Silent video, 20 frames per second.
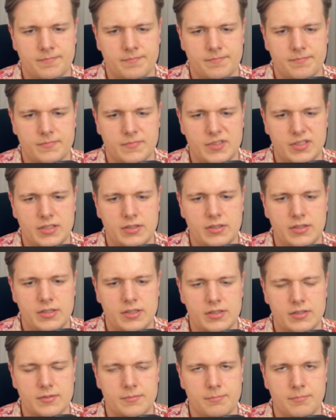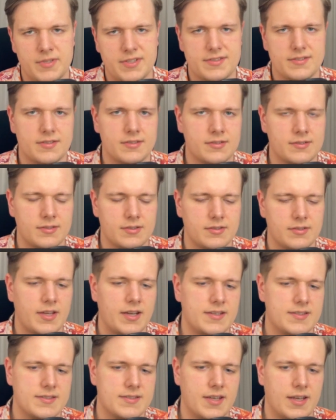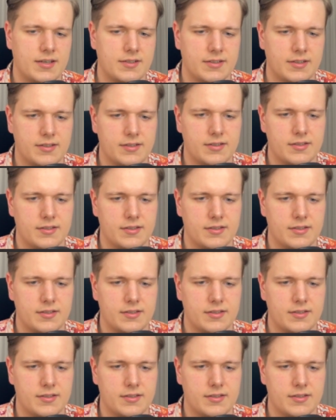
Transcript: he missed a nice tactic.